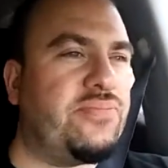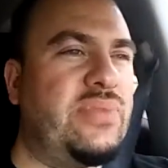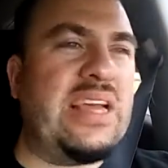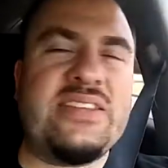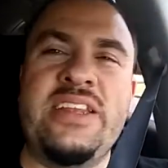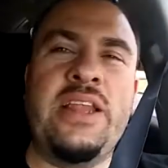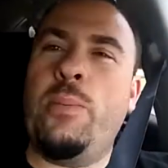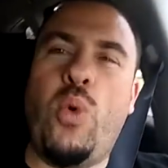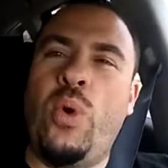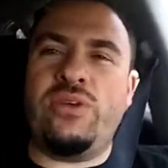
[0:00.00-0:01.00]
That's the
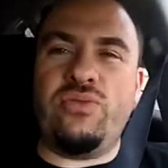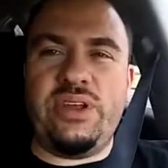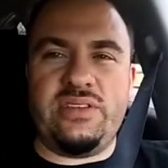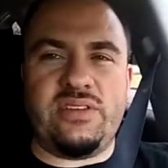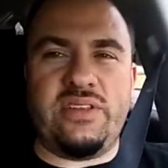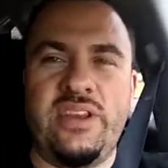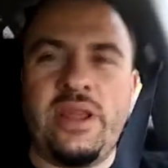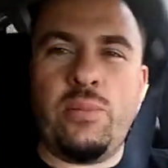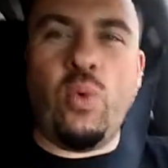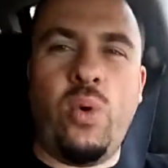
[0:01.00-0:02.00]
number one reason, the
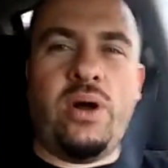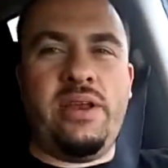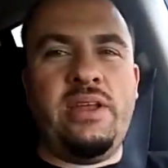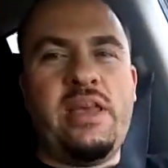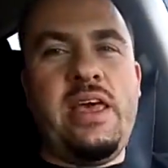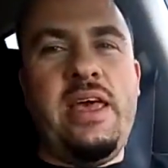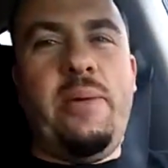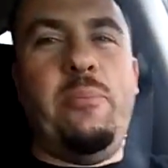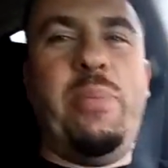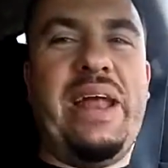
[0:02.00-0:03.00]
number one
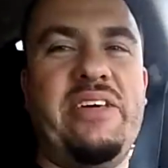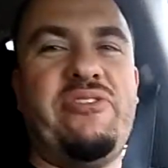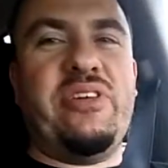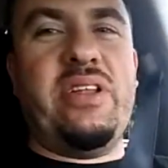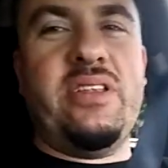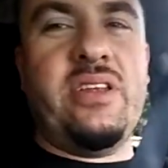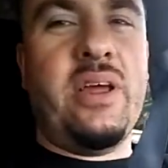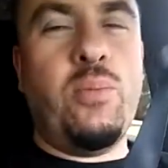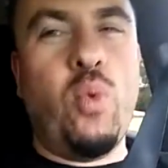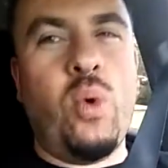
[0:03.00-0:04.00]
benefit, the
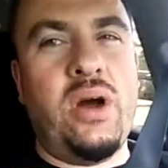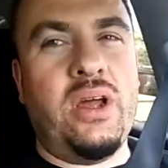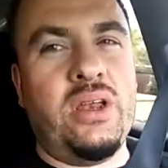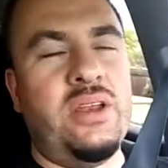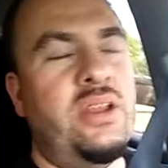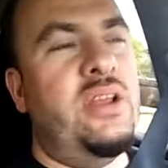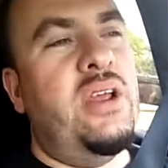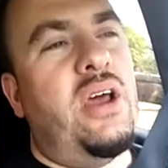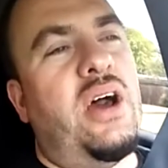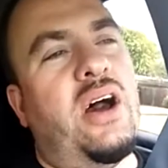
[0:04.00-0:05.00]
number one
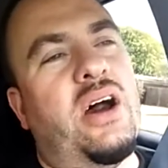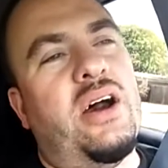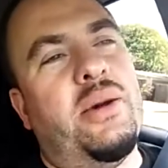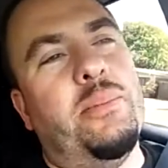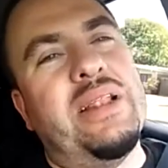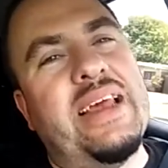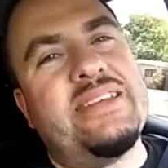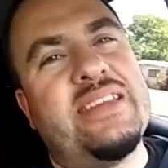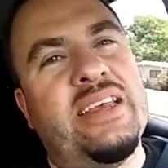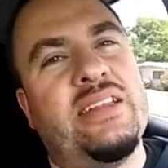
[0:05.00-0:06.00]

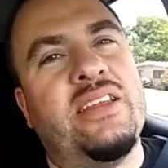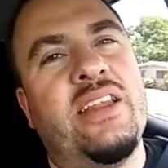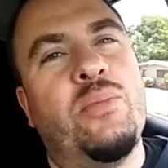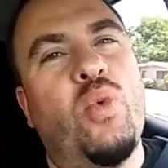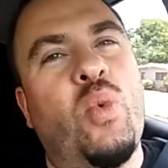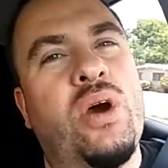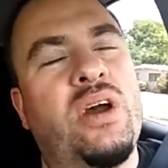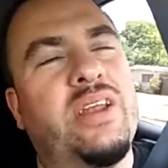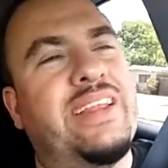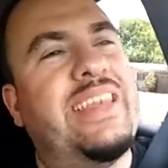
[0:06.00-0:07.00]
blessing, the number
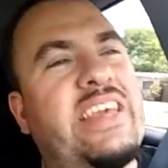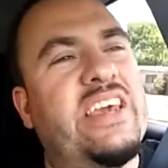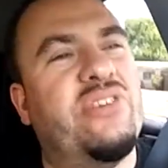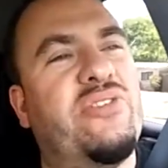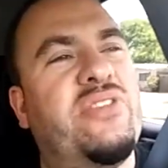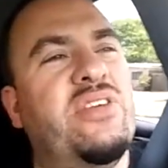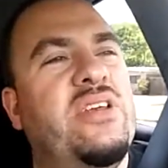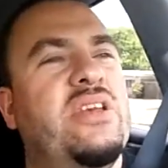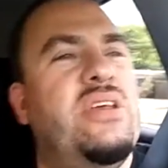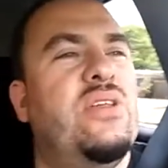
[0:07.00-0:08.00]
one gift
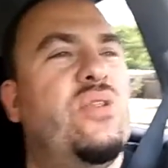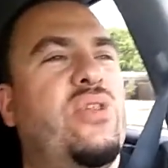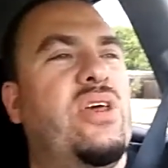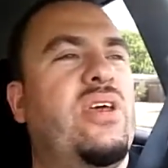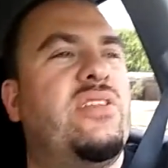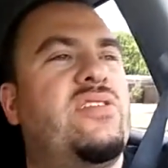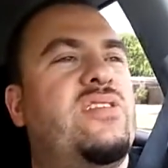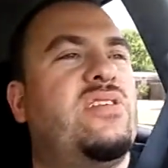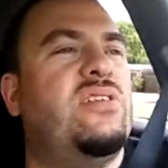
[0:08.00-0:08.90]
that